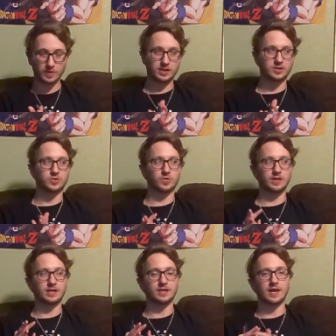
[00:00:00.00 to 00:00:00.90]
really
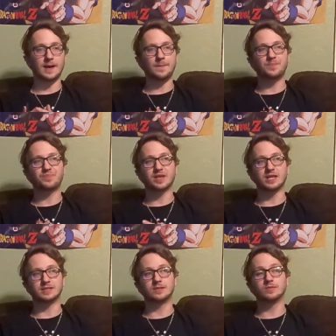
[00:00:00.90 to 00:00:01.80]
enjoyed that, and I
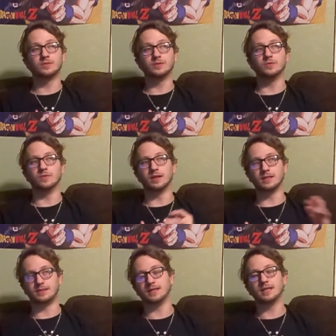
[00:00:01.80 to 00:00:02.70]
still do, and I
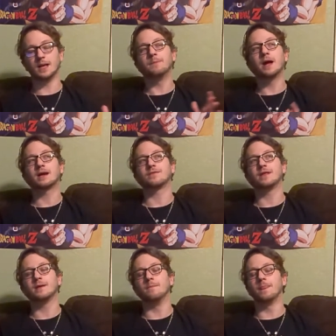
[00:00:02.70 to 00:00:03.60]
did back
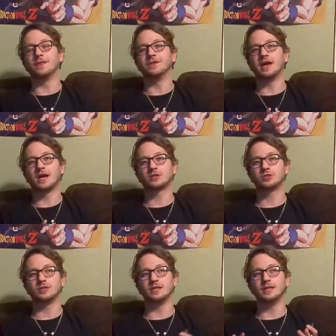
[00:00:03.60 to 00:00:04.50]
then, that they
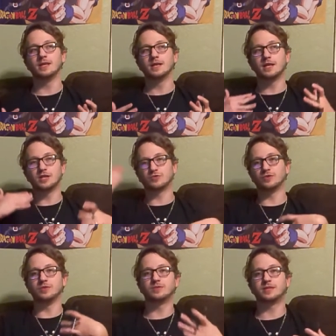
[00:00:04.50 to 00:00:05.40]
actually
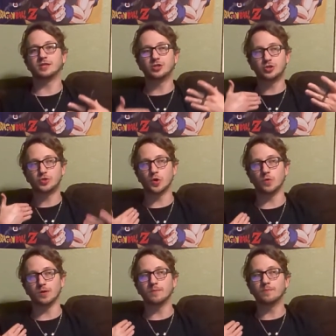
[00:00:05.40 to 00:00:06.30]
introduced and
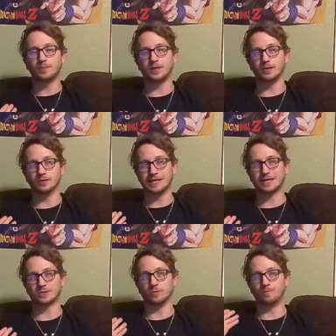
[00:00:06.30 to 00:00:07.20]
showed Peter's
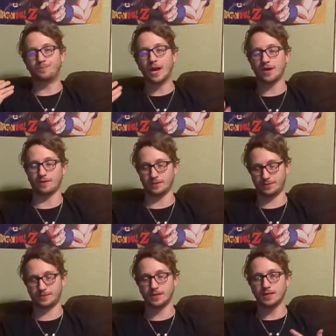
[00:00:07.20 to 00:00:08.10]
actual
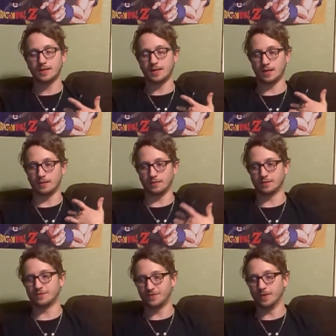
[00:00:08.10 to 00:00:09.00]
parents in
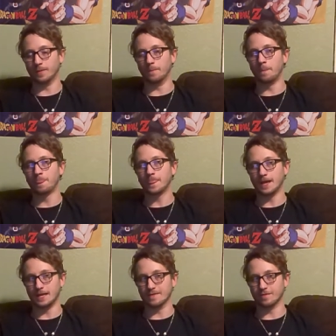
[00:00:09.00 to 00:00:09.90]
this film
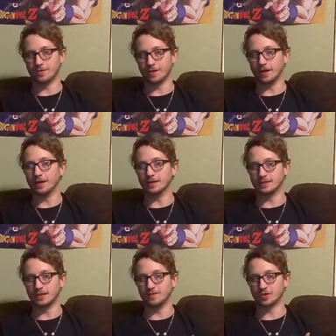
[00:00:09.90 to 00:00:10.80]
and everything,
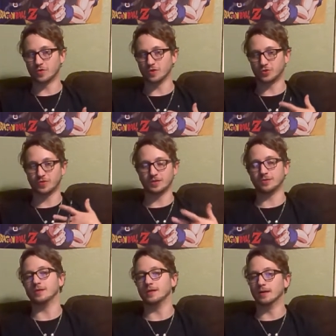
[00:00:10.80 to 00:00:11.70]
instead of just going straight
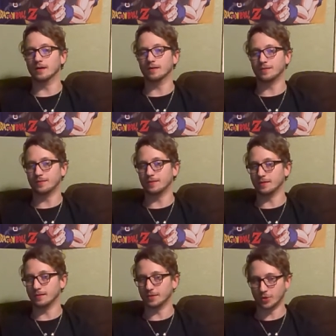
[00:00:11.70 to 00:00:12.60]
to the
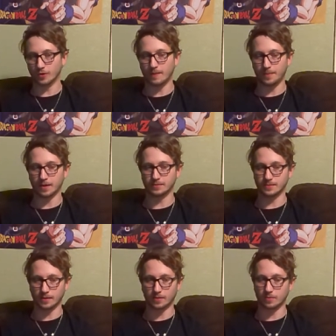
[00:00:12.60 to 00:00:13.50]
grandparents,
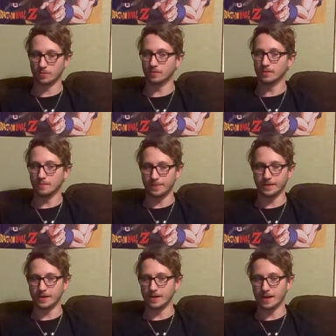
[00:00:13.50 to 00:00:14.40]
the Uncle
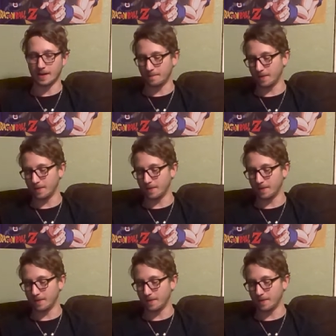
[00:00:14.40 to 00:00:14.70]
Ben and Aunt